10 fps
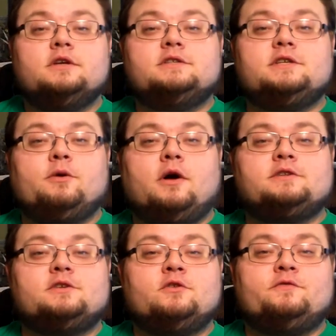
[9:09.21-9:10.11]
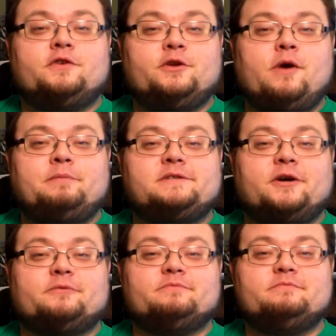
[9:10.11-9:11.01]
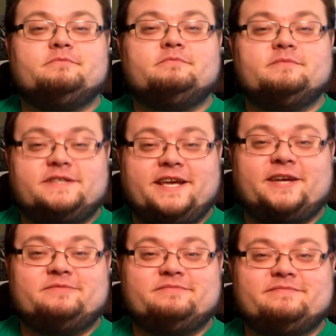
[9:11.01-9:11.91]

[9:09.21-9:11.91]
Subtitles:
see you all soon for a new episode. See ya!